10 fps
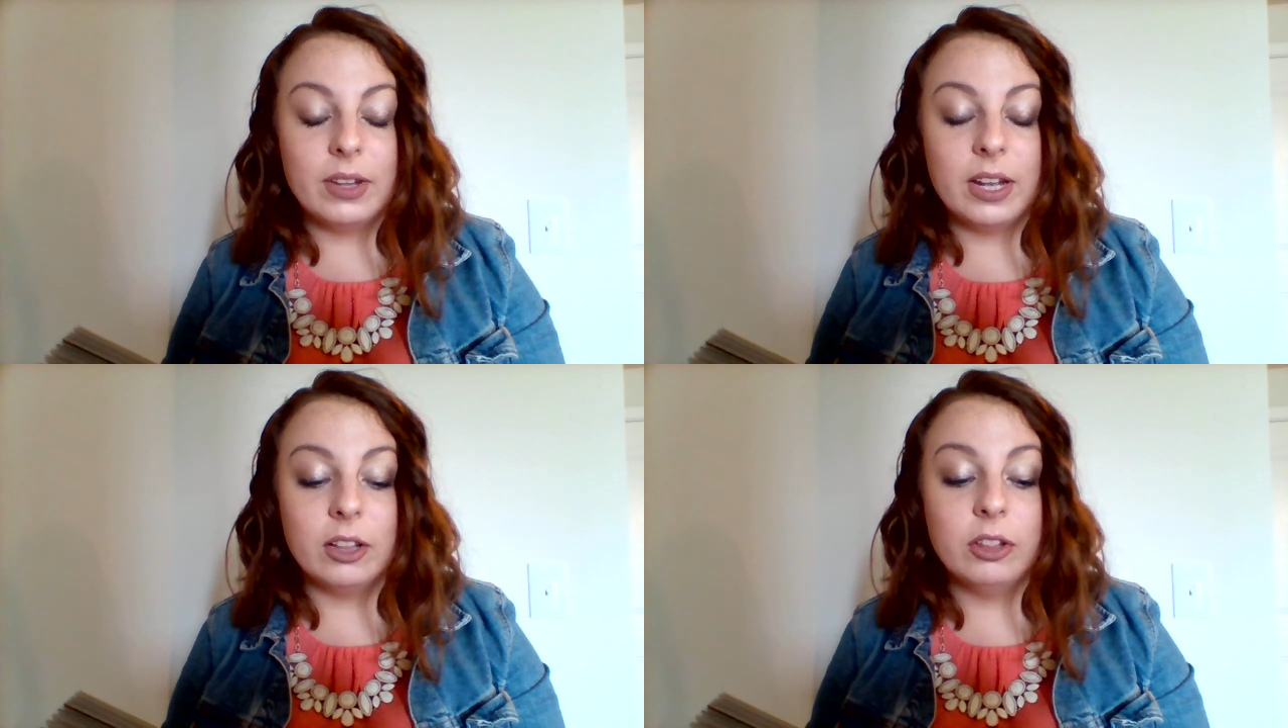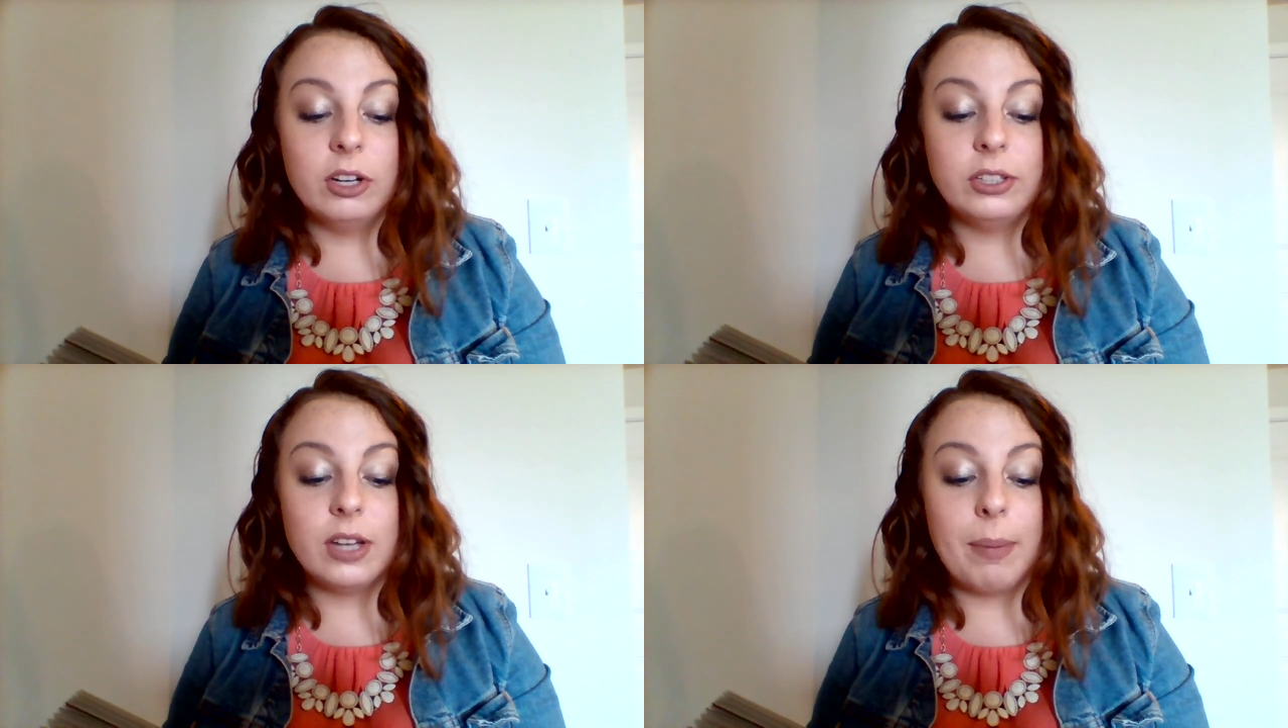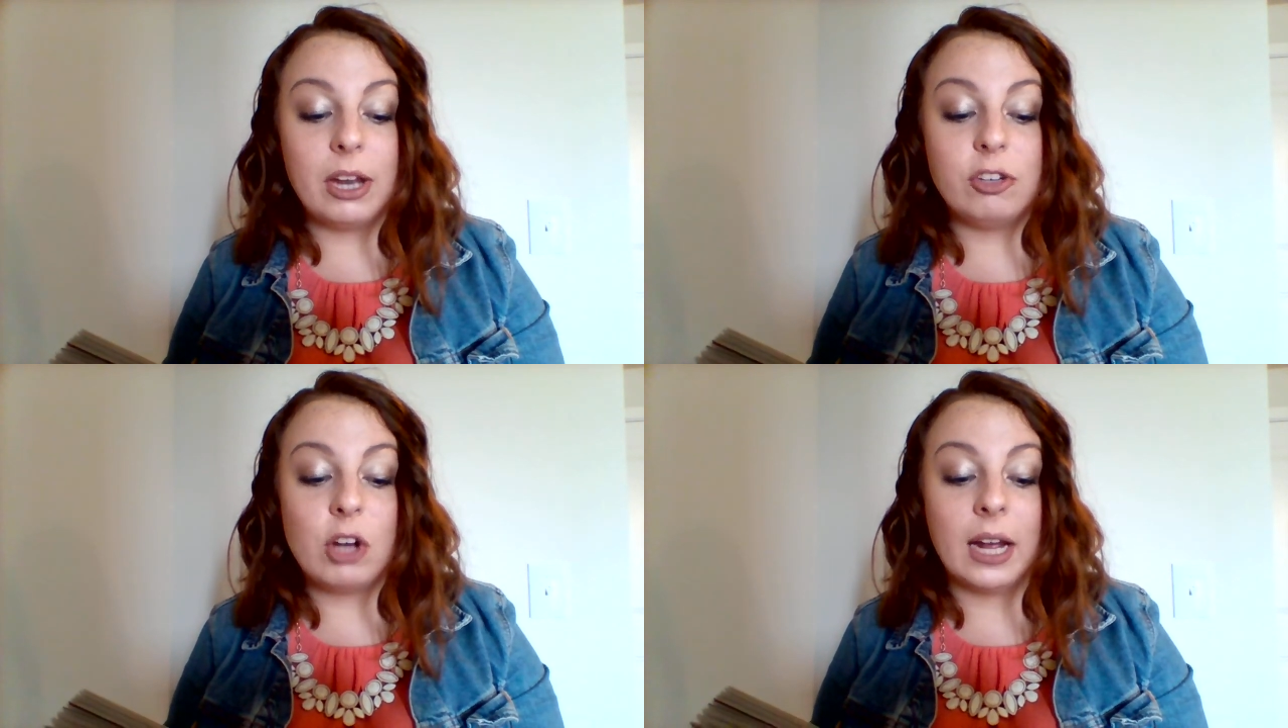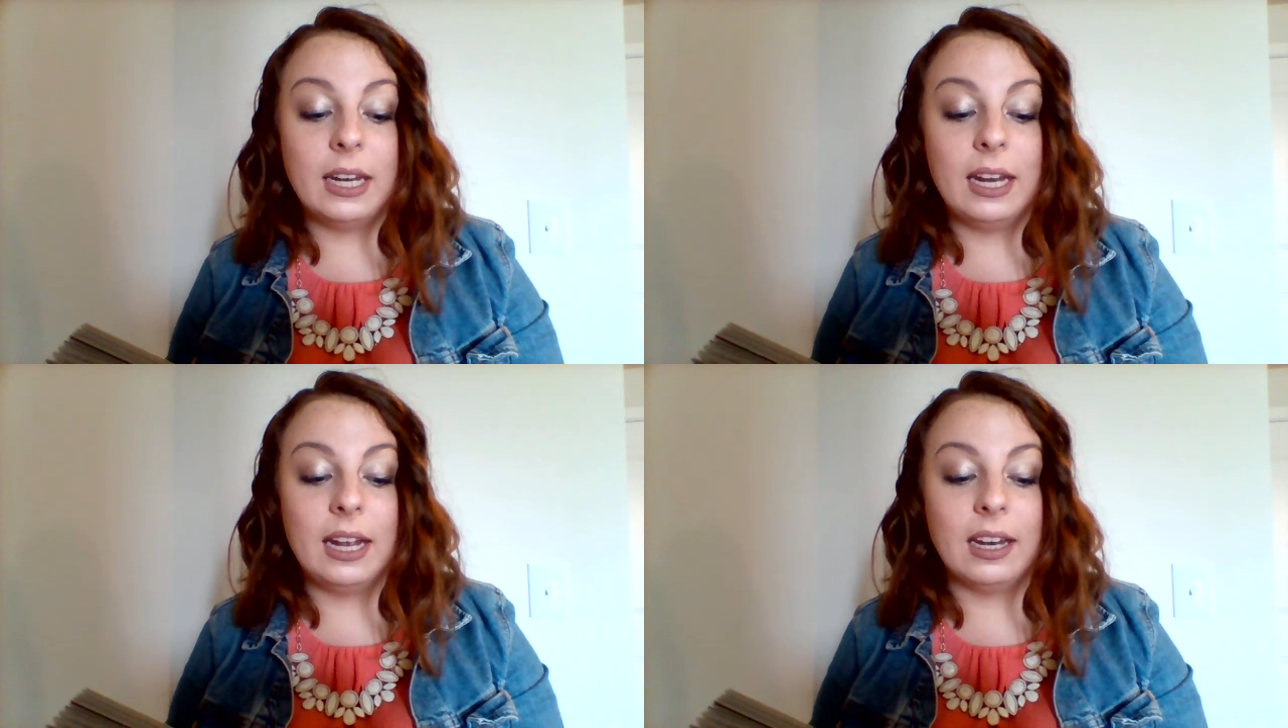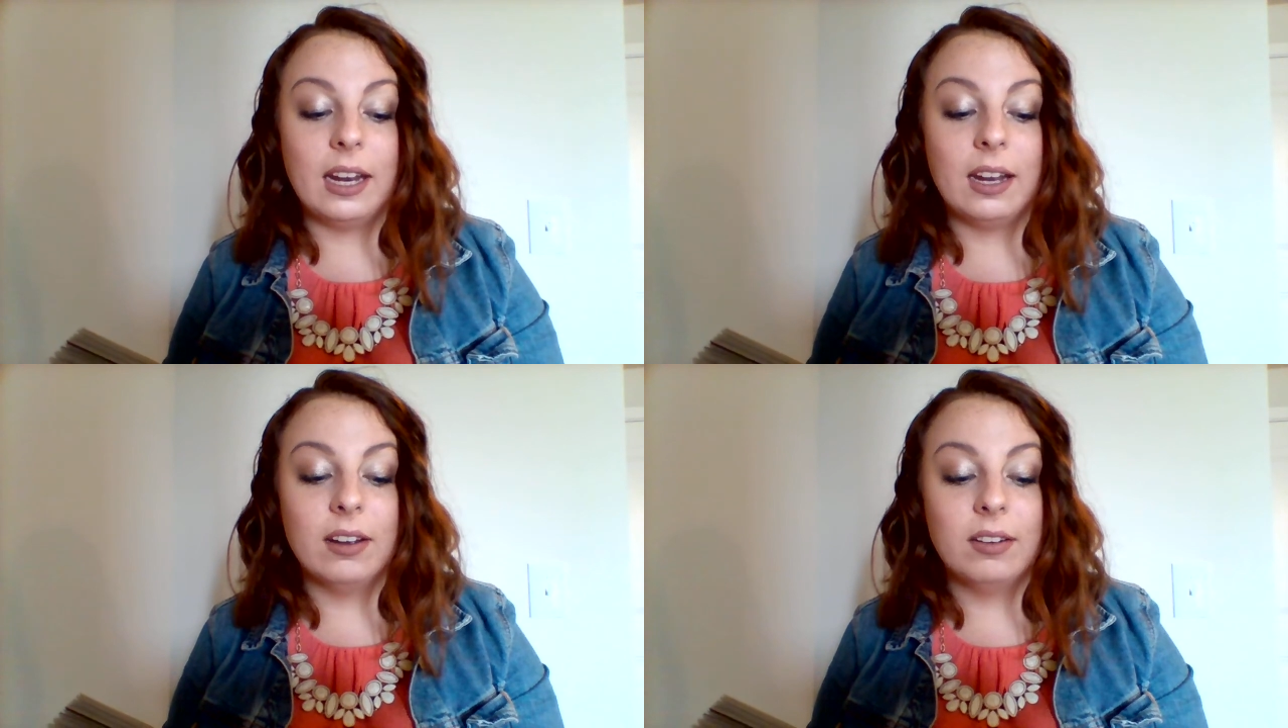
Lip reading: It looked up at Jack and Annie.